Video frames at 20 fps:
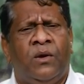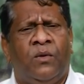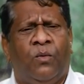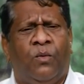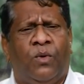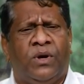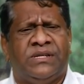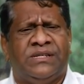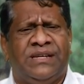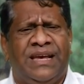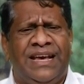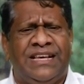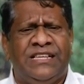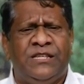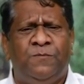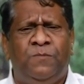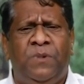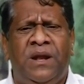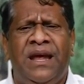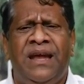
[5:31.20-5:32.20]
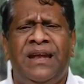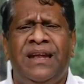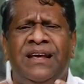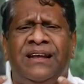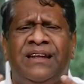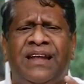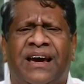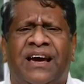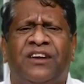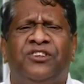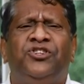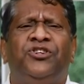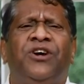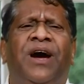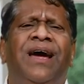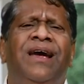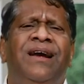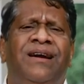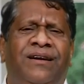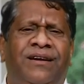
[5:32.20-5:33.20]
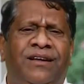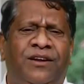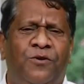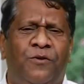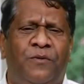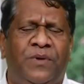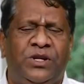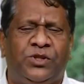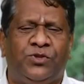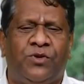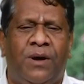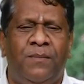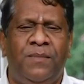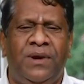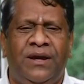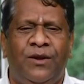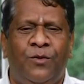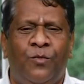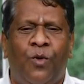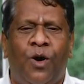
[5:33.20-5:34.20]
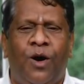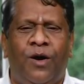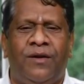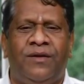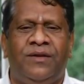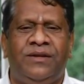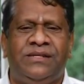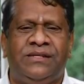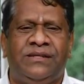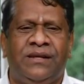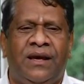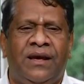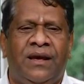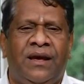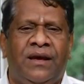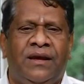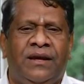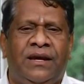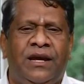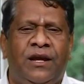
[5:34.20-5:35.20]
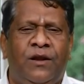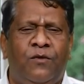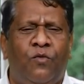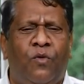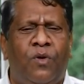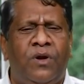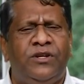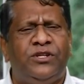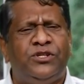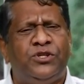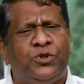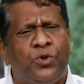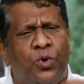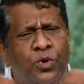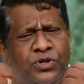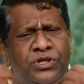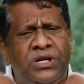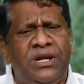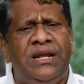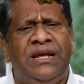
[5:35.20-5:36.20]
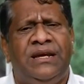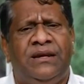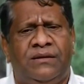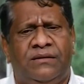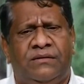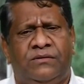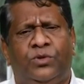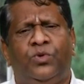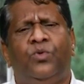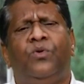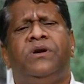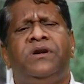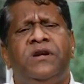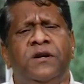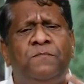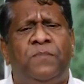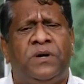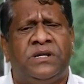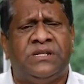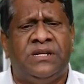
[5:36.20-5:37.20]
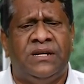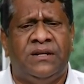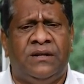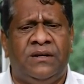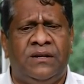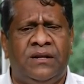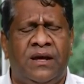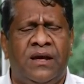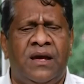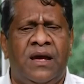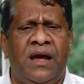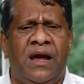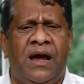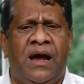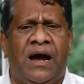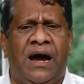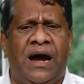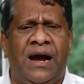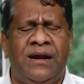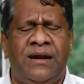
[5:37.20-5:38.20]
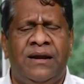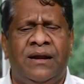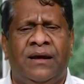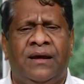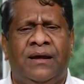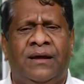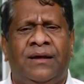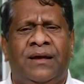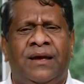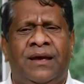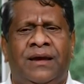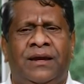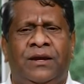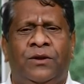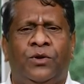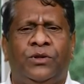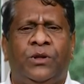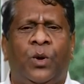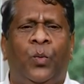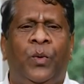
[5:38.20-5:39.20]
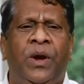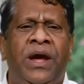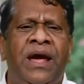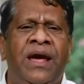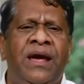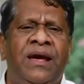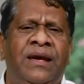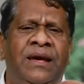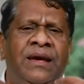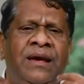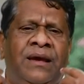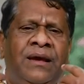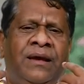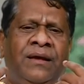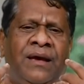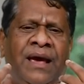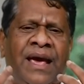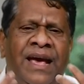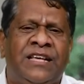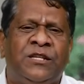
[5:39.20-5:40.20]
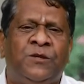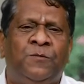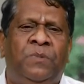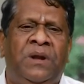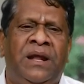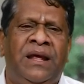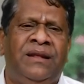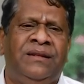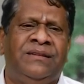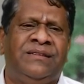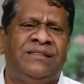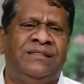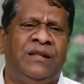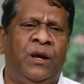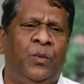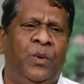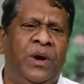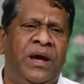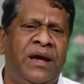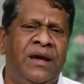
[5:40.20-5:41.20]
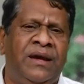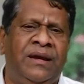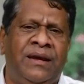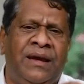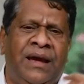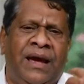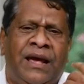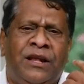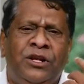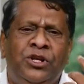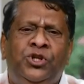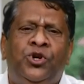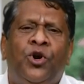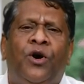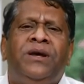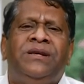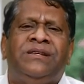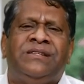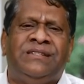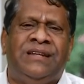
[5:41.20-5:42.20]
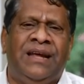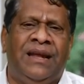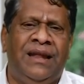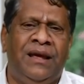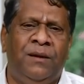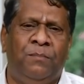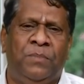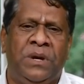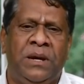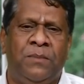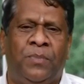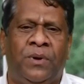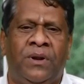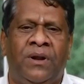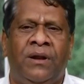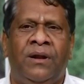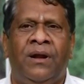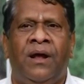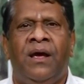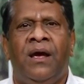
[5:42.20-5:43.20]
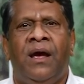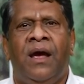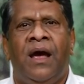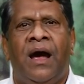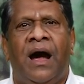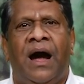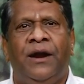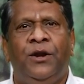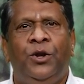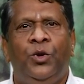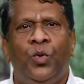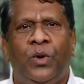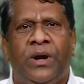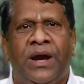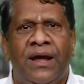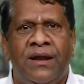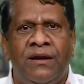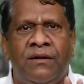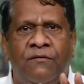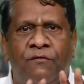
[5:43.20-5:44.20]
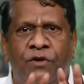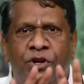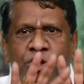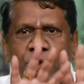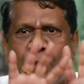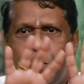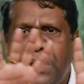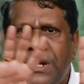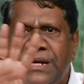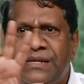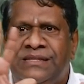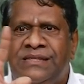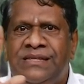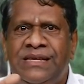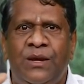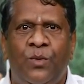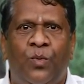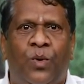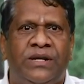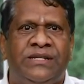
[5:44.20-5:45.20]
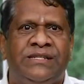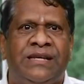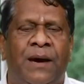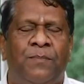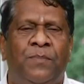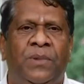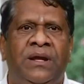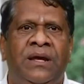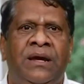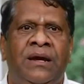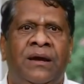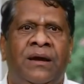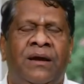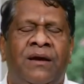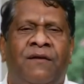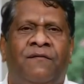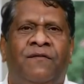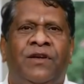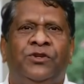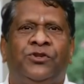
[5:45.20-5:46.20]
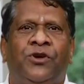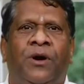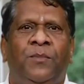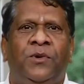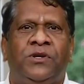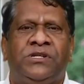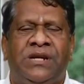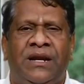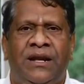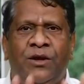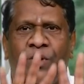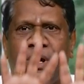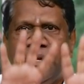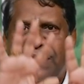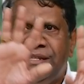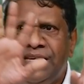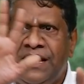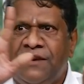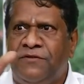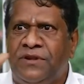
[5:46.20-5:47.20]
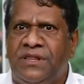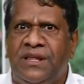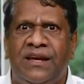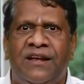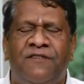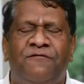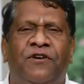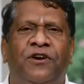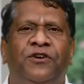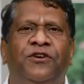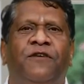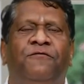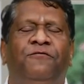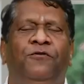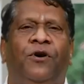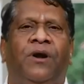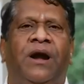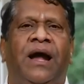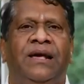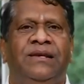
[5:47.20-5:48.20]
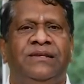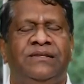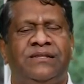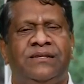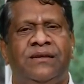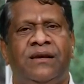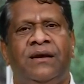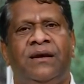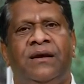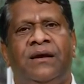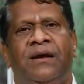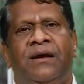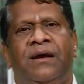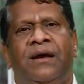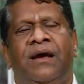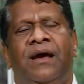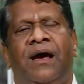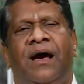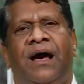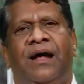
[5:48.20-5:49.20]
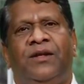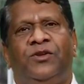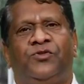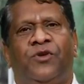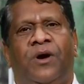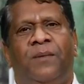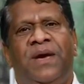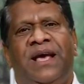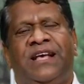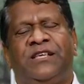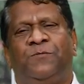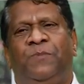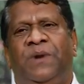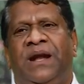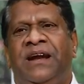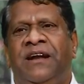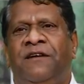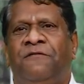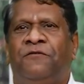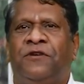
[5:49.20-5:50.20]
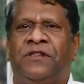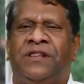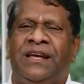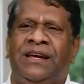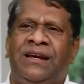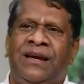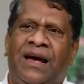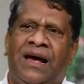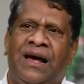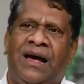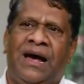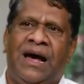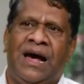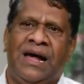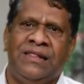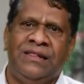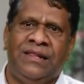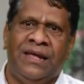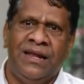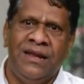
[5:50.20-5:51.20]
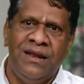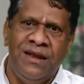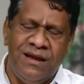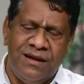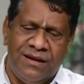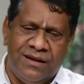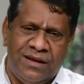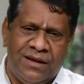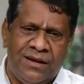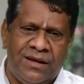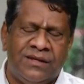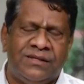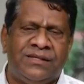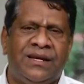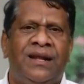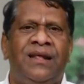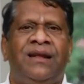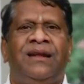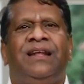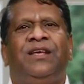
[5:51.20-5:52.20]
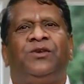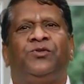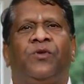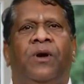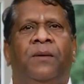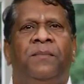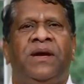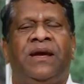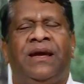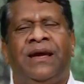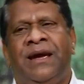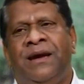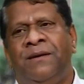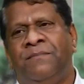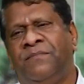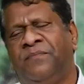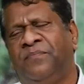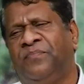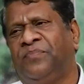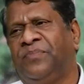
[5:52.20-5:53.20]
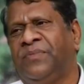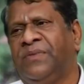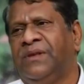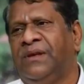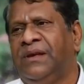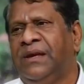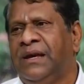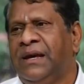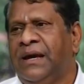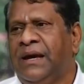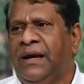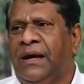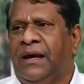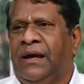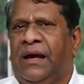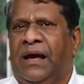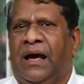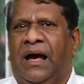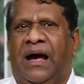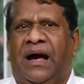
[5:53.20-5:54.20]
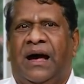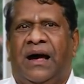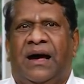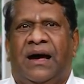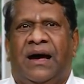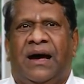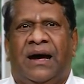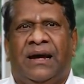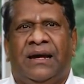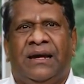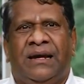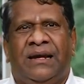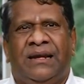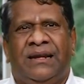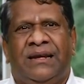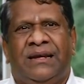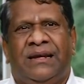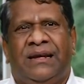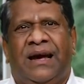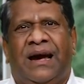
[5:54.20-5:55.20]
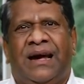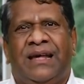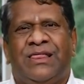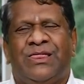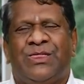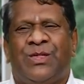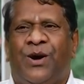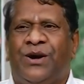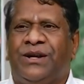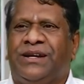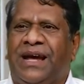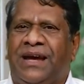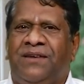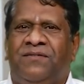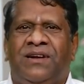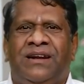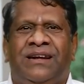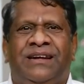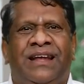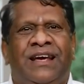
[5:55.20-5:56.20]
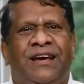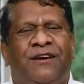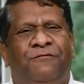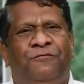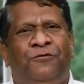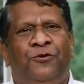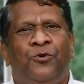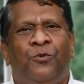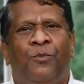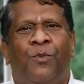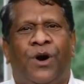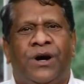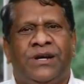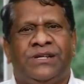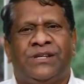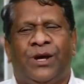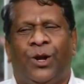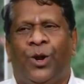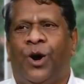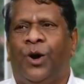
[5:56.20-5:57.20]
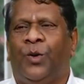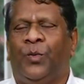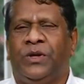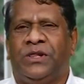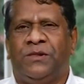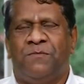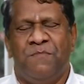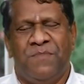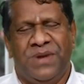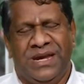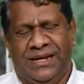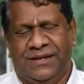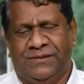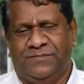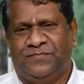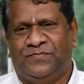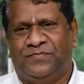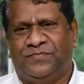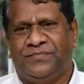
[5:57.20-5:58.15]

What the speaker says: was explaining like a child. When Swami involves, he involves totally, 200%. And, the way he explains, the way he enjoys telling people, and you can virtually see what's happening. When Swami was telling, you can see everything in front of your eyes. And Swami explained everything. And then suddenly Swami came. I thought I will take few boys along with me.